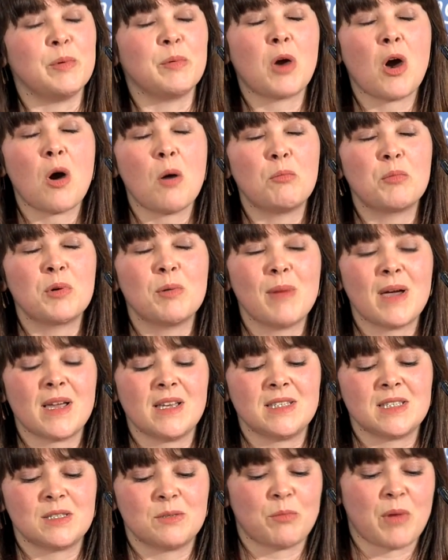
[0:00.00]
be
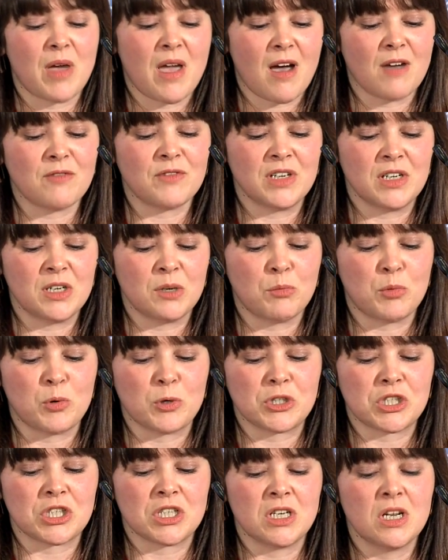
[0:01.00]
compromised by having an
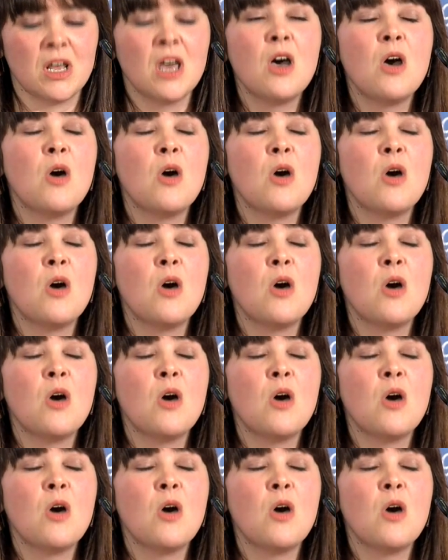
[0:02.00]
abortion